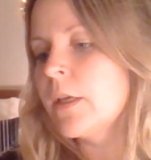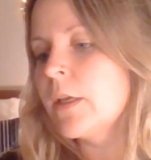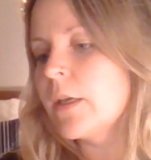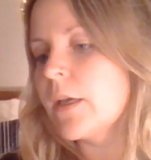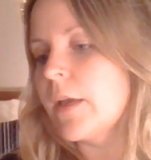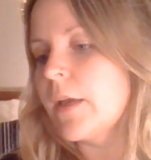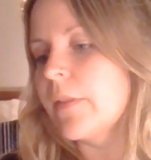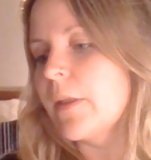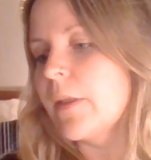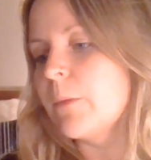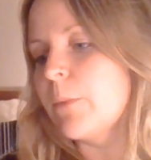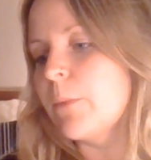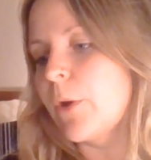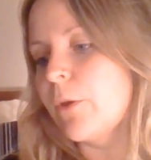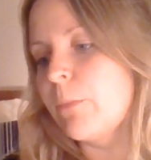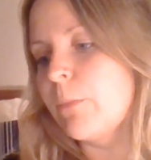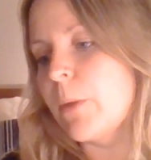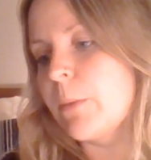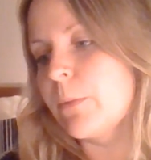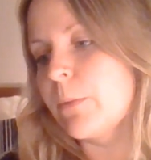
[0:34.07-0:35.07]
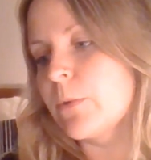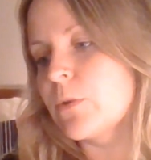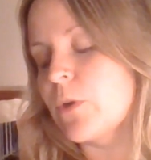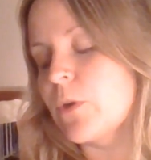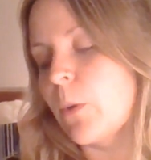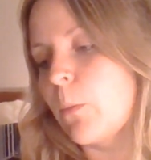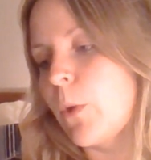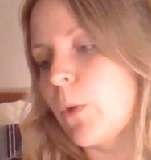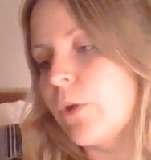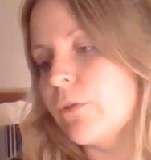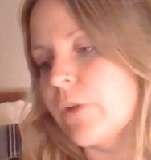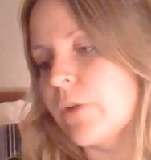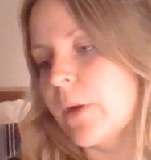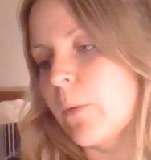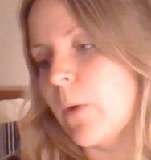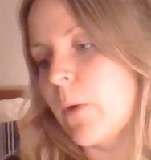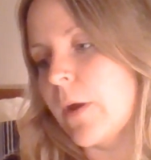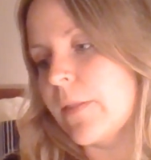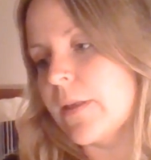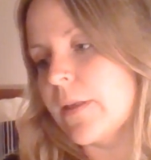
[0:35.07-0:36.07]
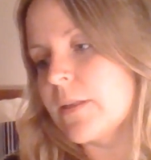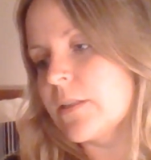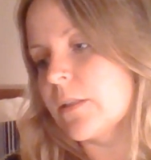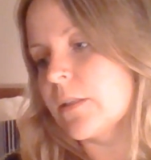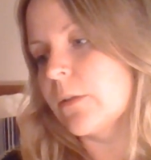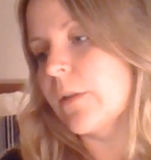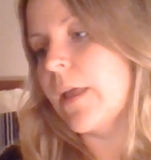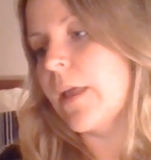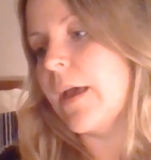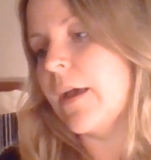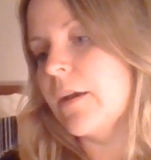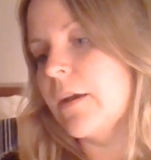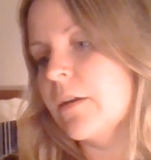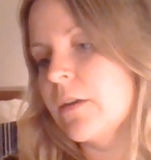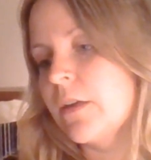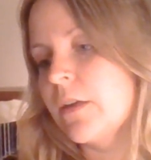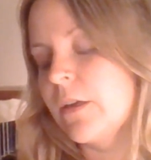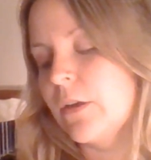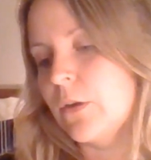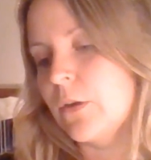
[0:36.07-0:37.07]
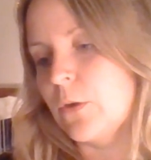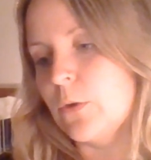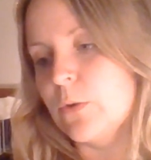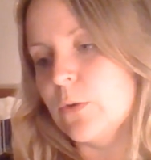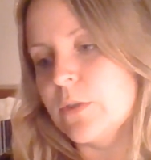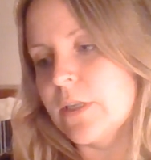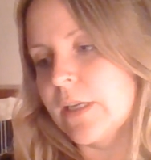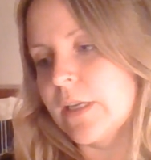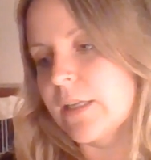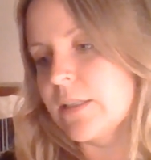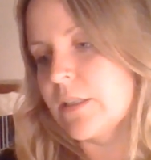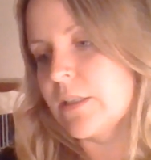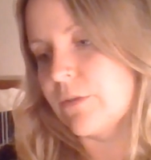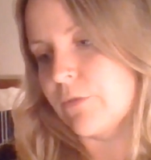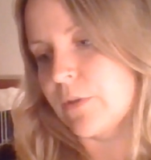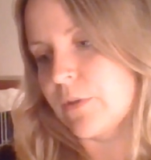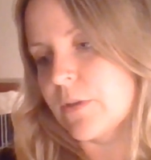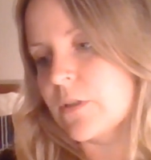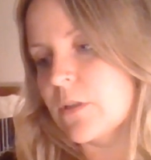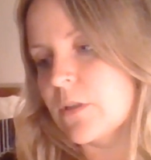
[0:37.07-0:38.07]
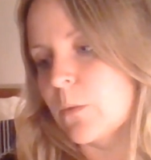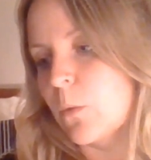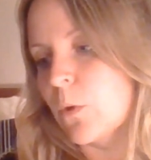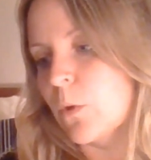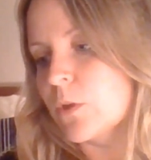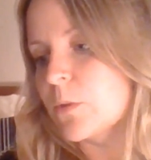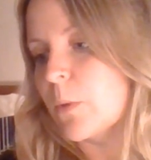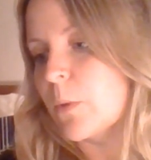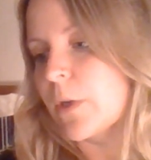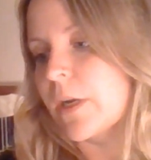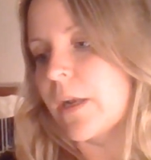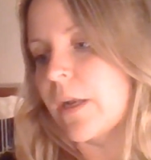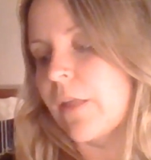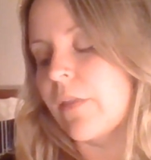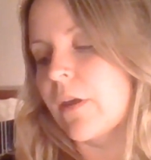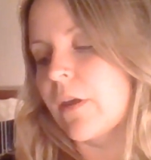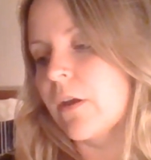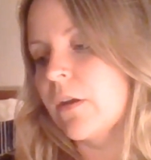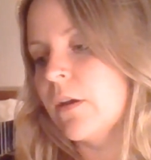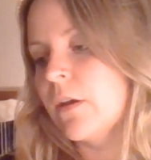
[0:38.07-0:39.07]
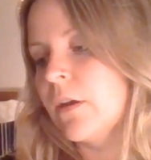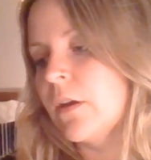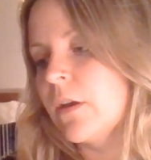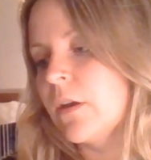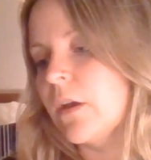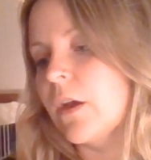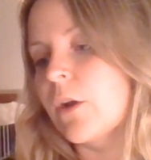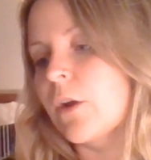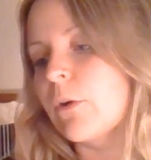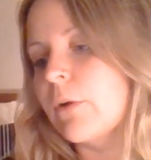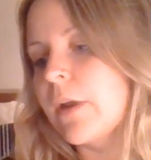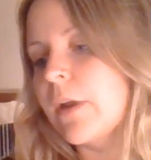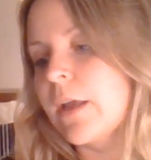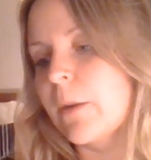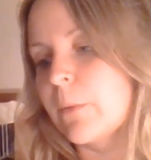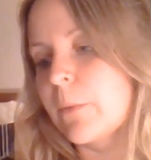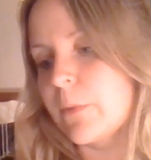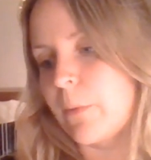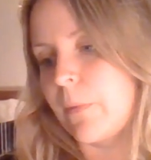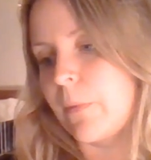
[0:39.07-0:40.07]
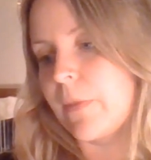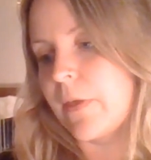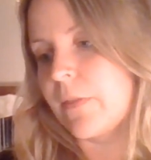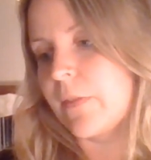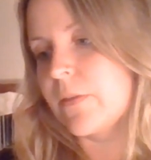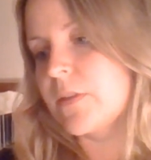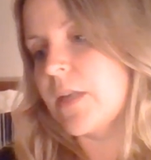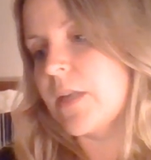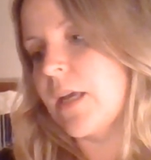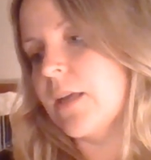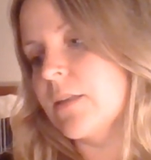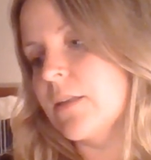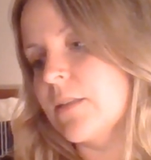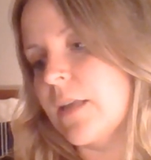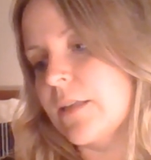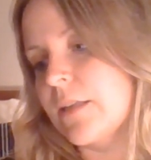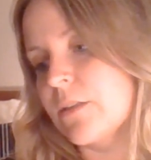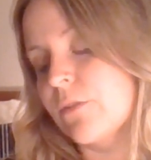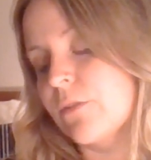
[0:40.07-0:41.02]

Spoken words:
and then both people stop wondering why they're still there, oozing indifference towards one another, agreeing with what the other says as a